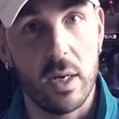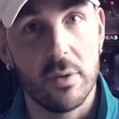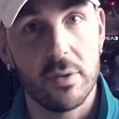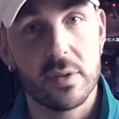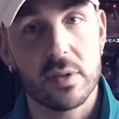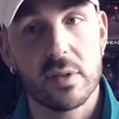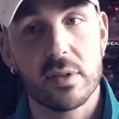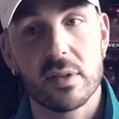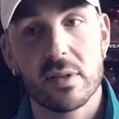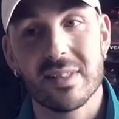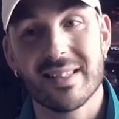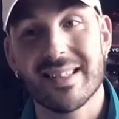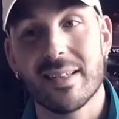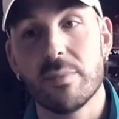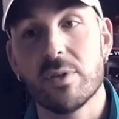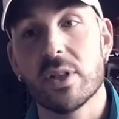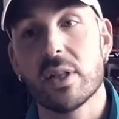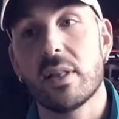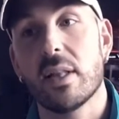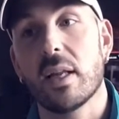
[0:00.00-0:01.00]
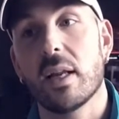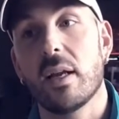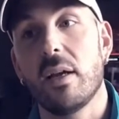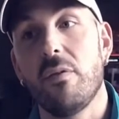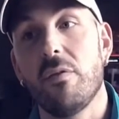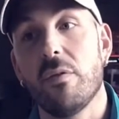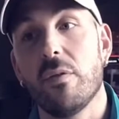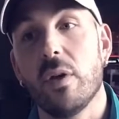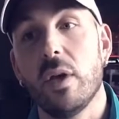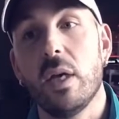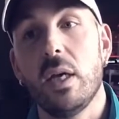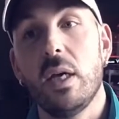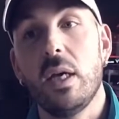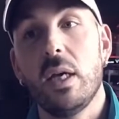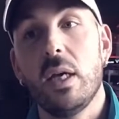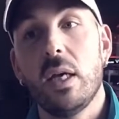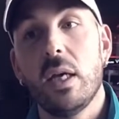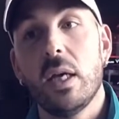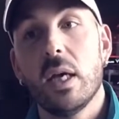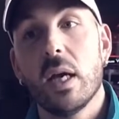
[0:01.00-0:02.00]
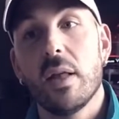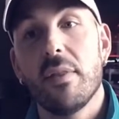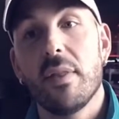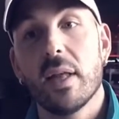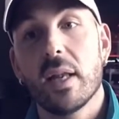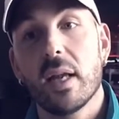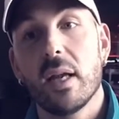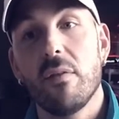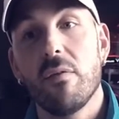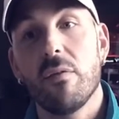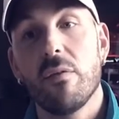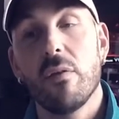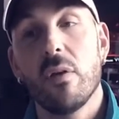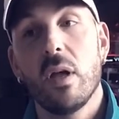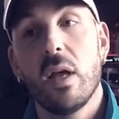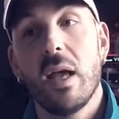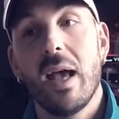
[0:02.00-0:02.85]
This is a subject that I've